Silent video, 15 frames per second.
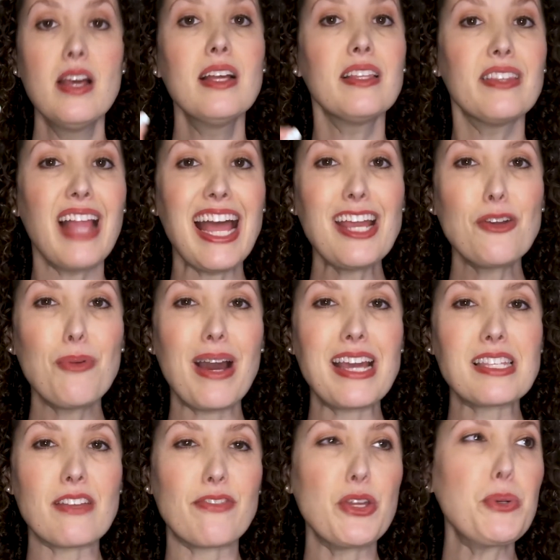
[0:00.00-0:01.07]
Likewise,
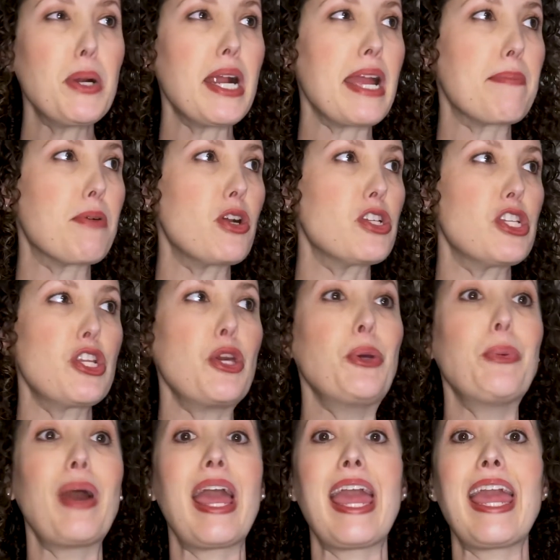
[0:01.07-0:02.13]
if you are a person
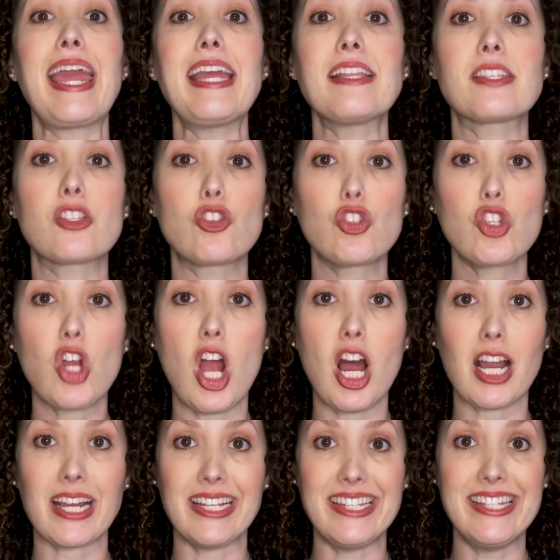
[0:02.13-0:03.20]
who hates
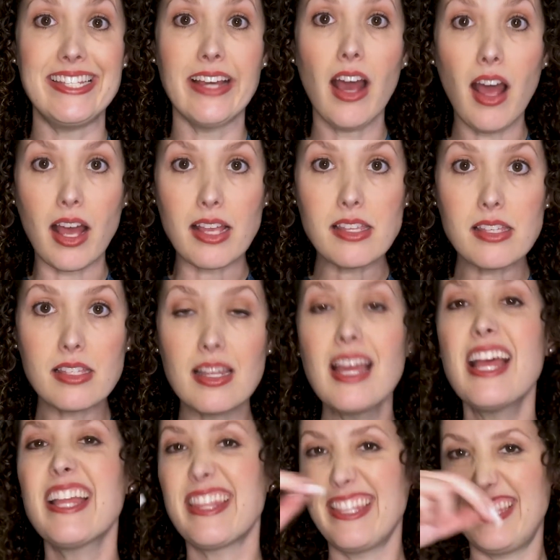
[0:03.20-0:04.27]
chalk dust,
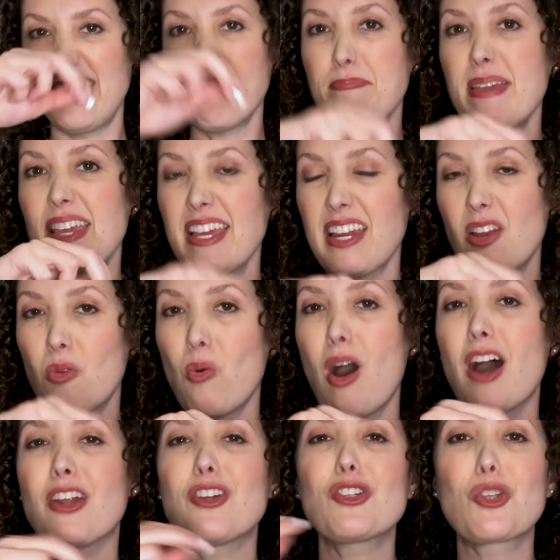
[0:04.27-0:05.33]
dipping it in
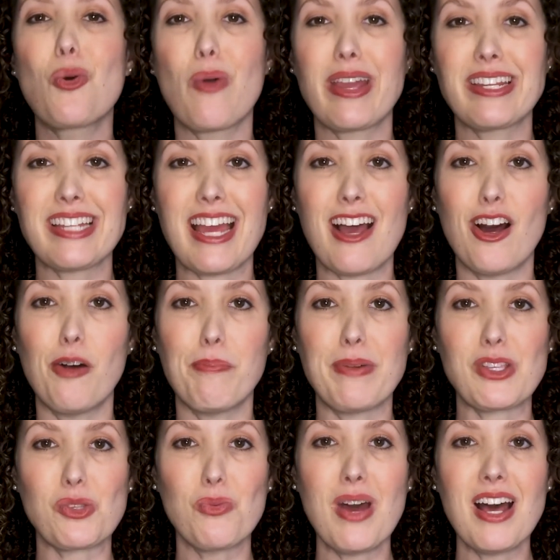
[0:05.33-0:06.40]
water is going to help
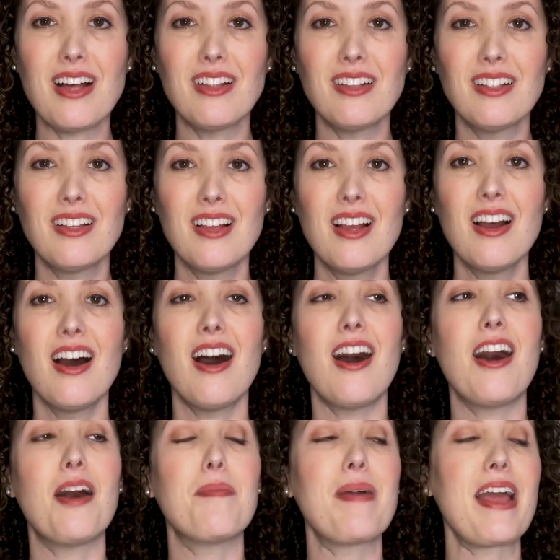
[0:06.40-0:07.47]
as well.
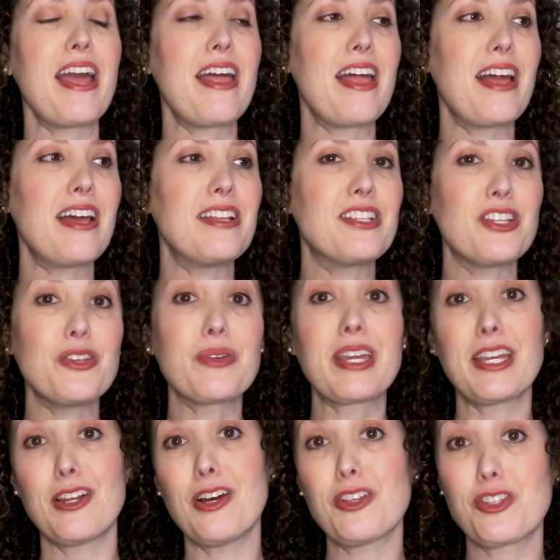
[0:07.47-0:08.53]
And you
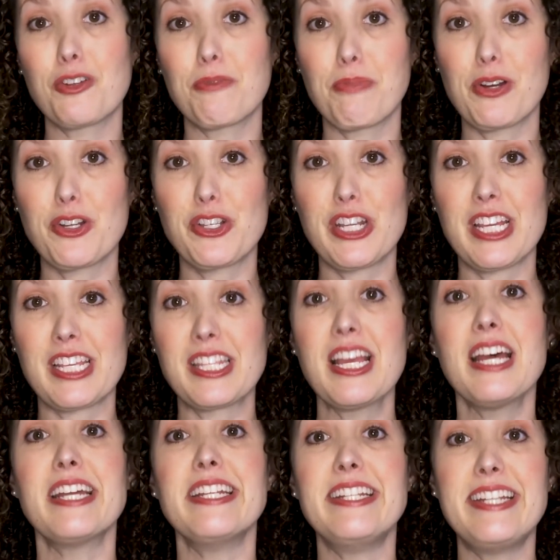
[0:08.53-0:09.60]
can also purchase
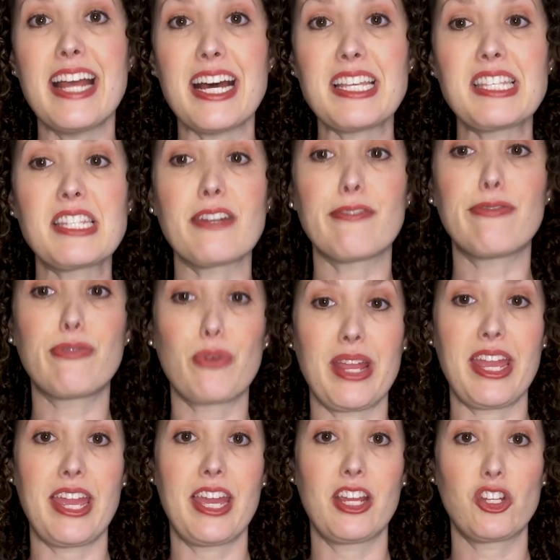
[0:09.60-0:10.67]

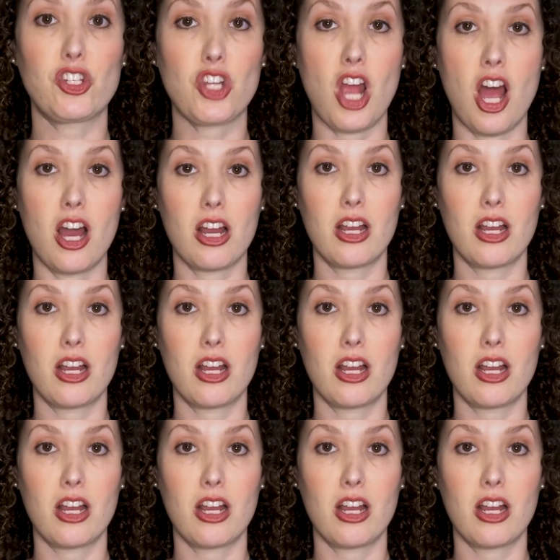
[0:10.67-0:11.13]
dust-free chalk.